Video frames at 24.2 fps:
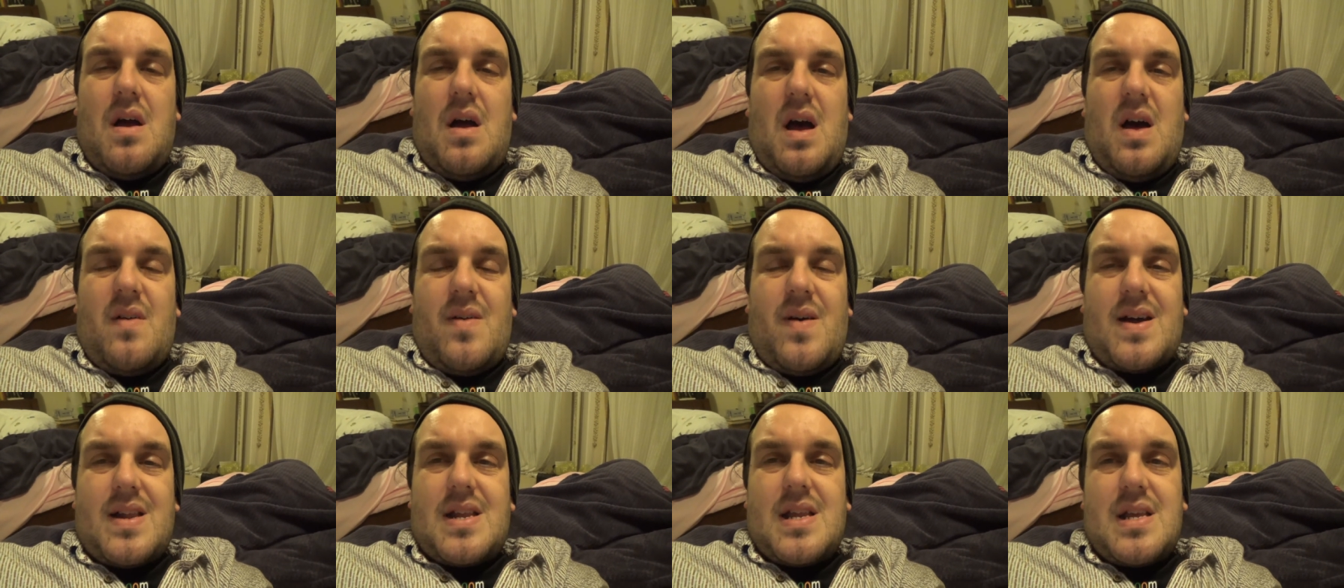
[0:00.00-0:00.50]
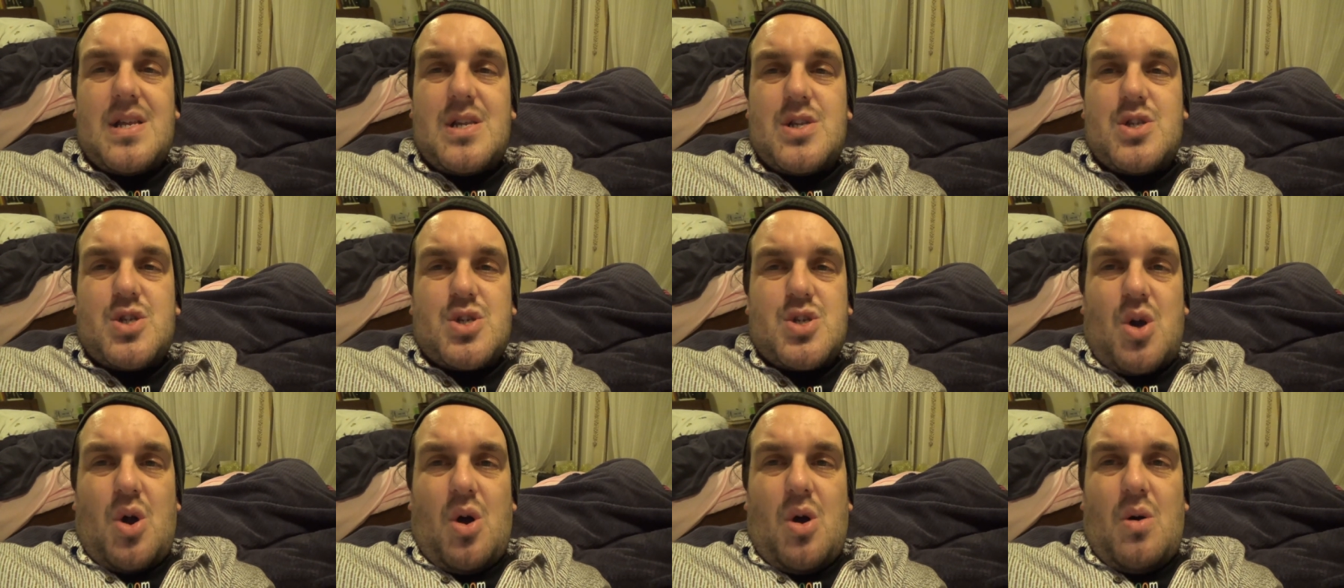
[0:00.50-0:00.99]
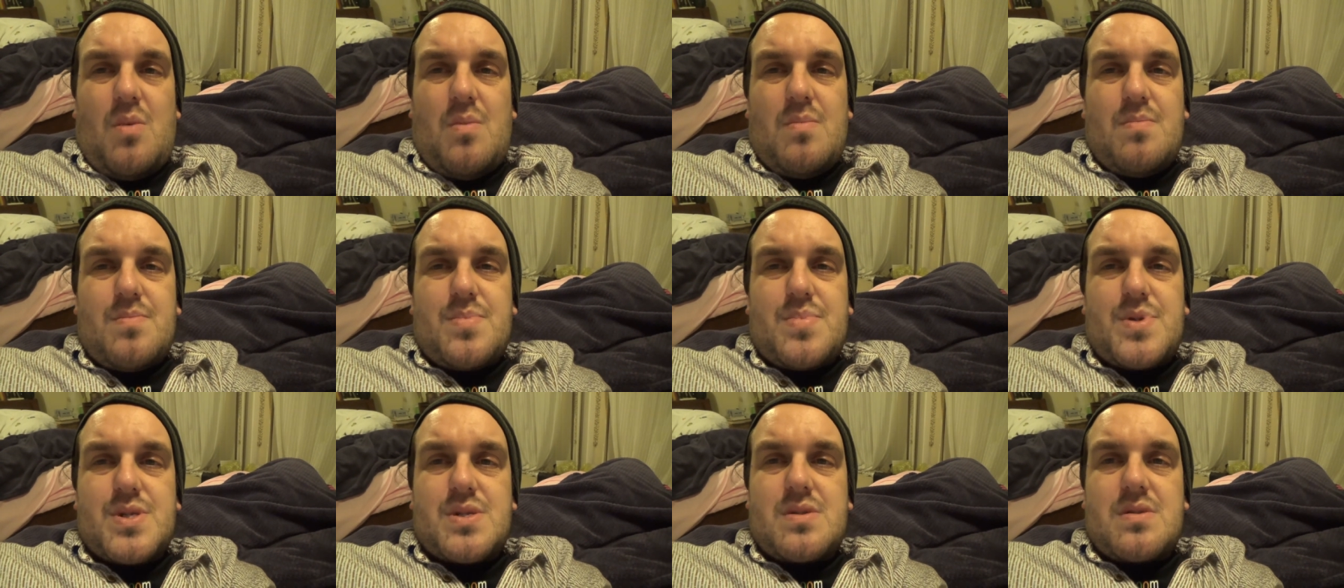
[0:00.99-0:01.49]
I've had it in
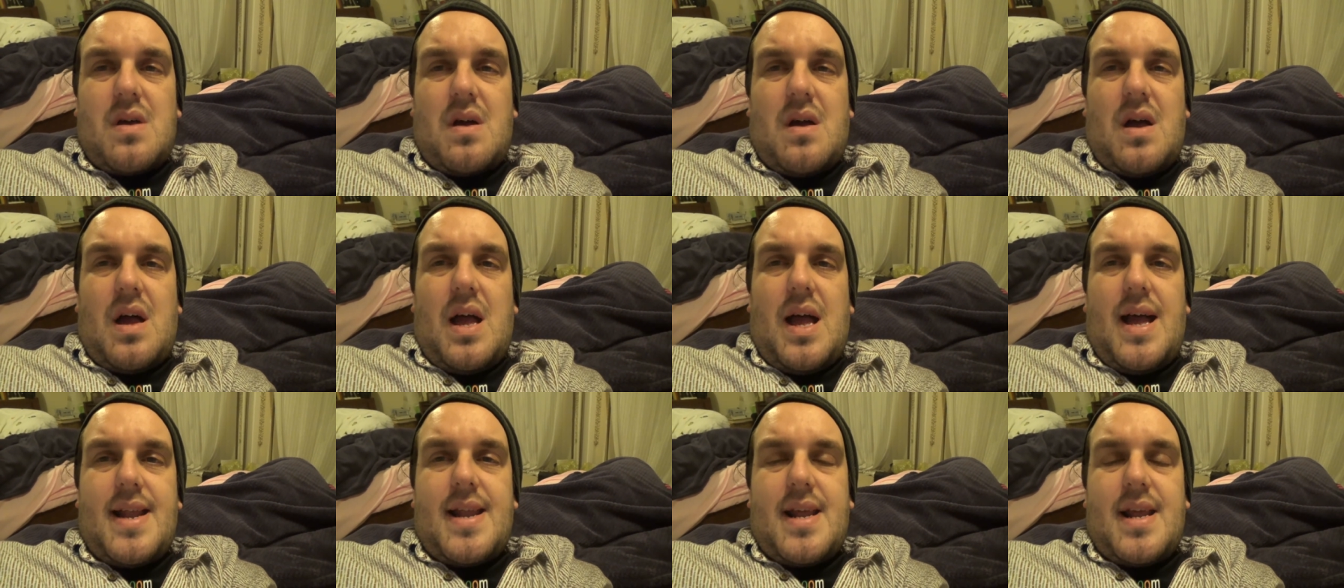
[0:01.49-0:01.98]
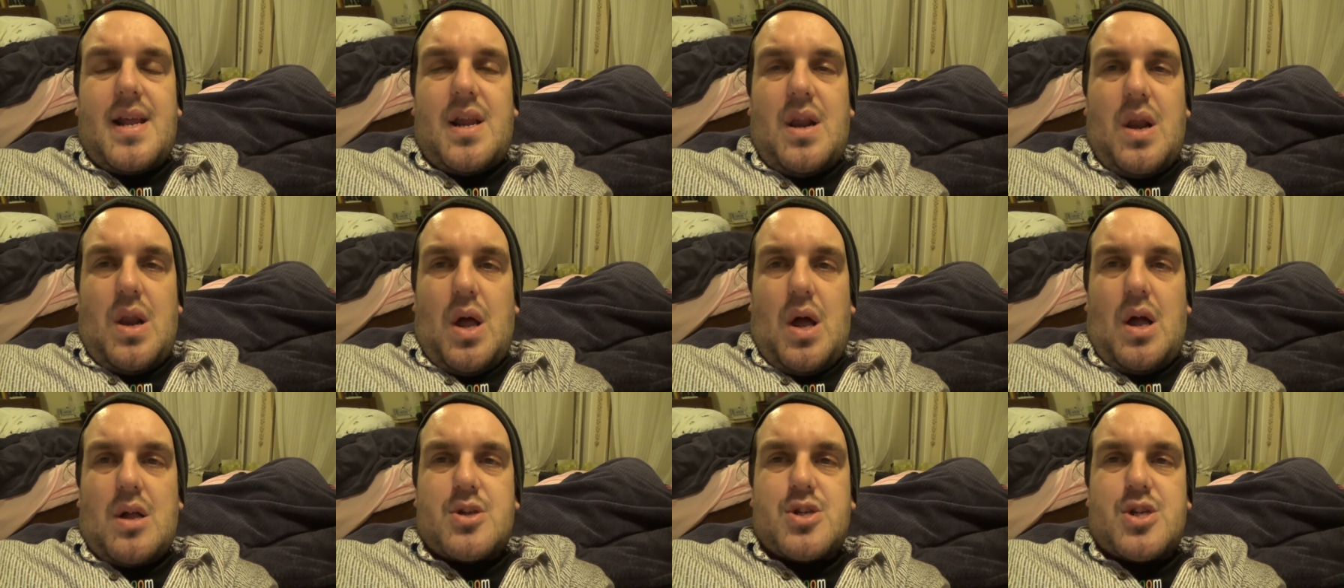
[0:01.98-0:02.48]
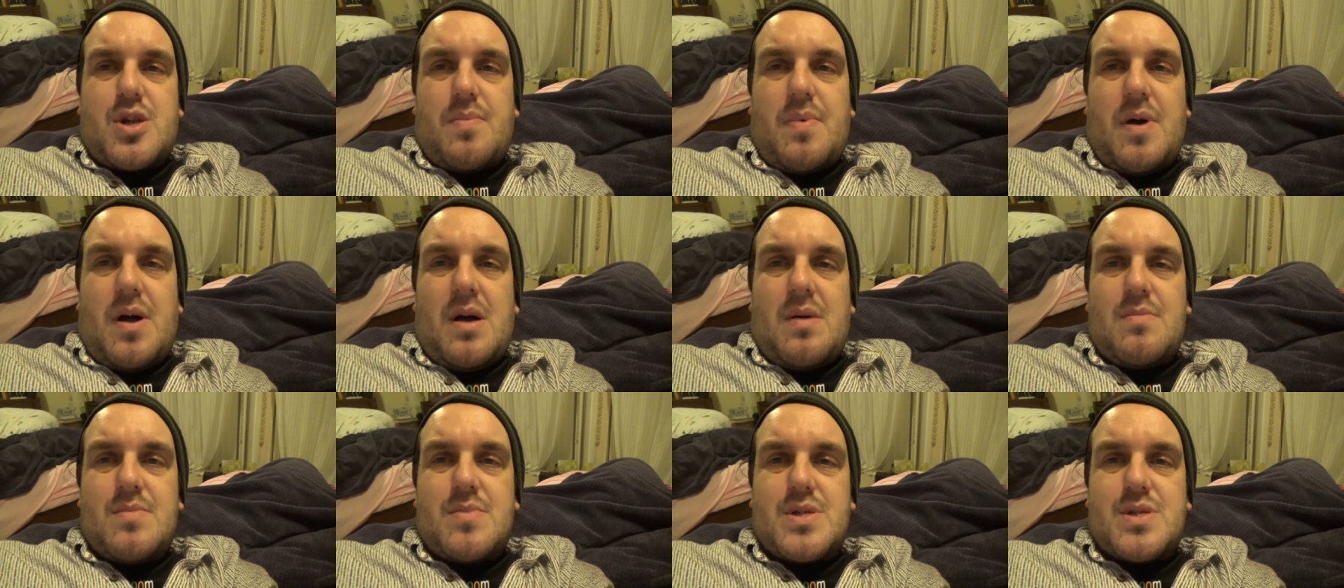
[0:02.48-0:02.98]
shops, I had it in a large
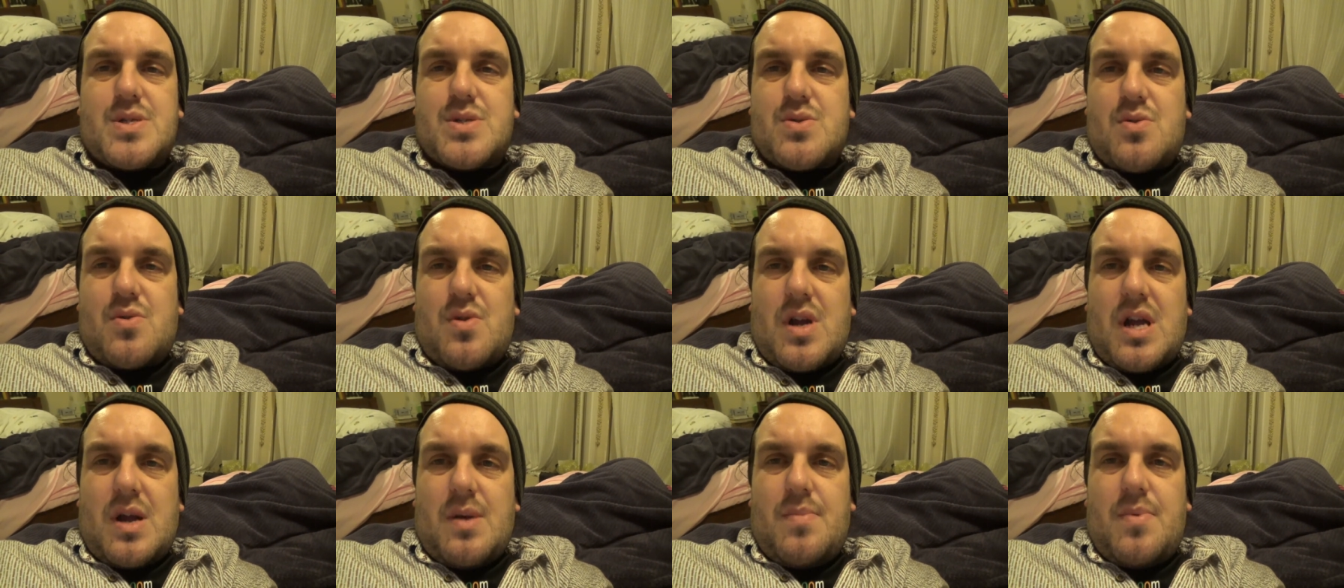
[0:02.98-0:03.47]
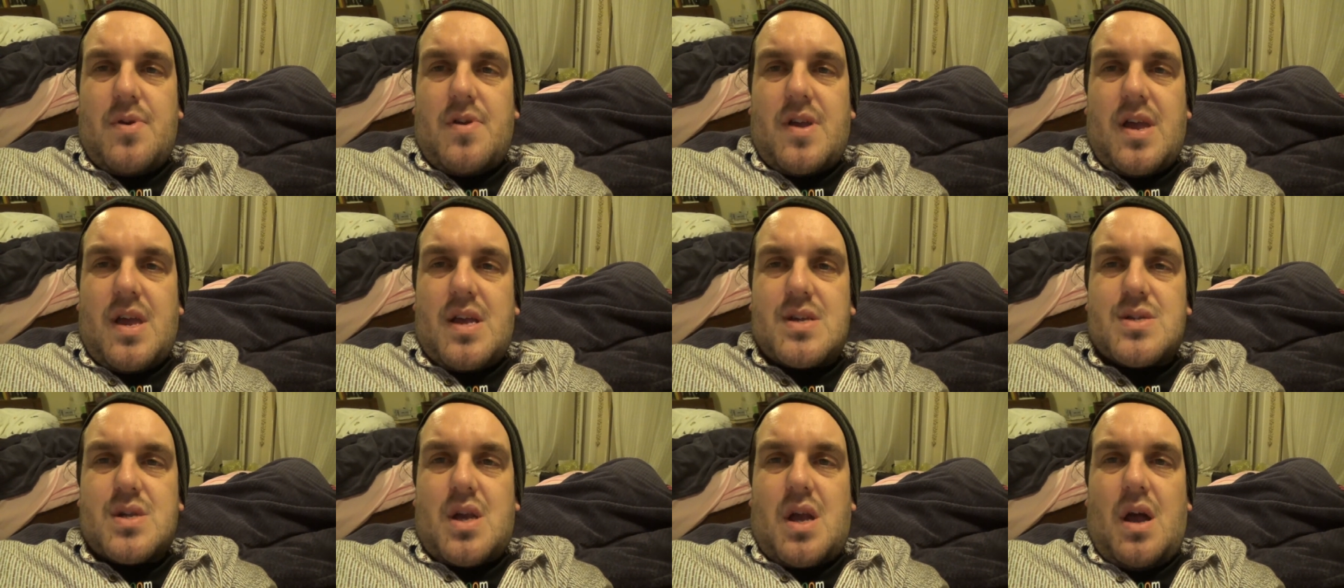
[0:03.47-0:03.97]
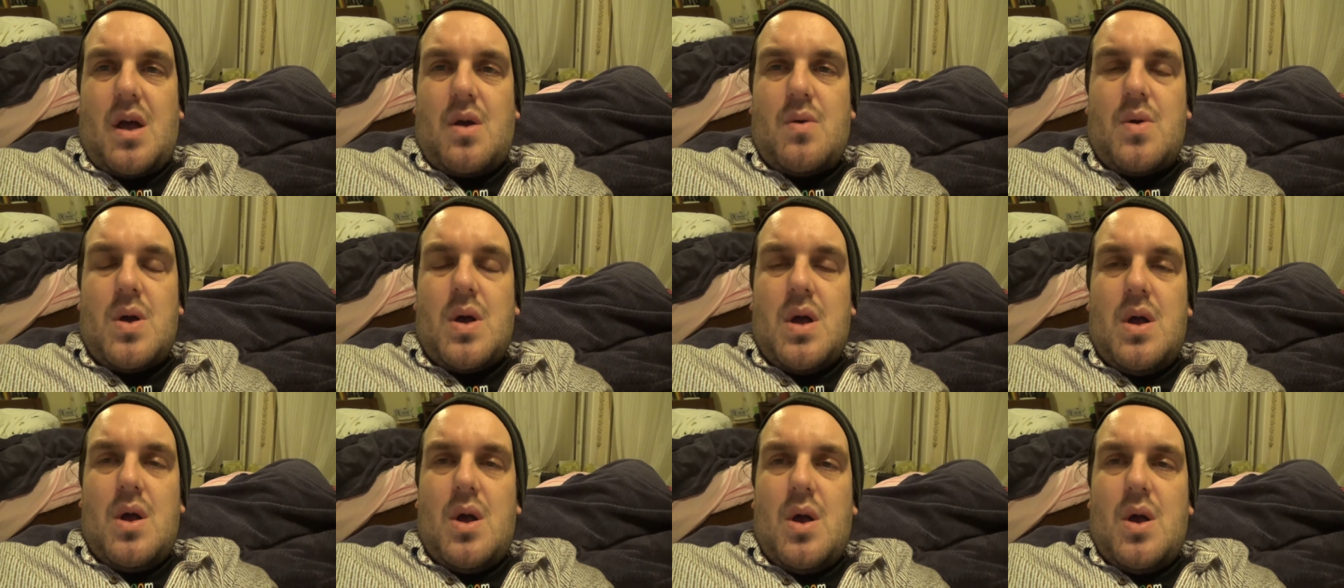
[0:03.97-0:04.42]
department store a couple of years ago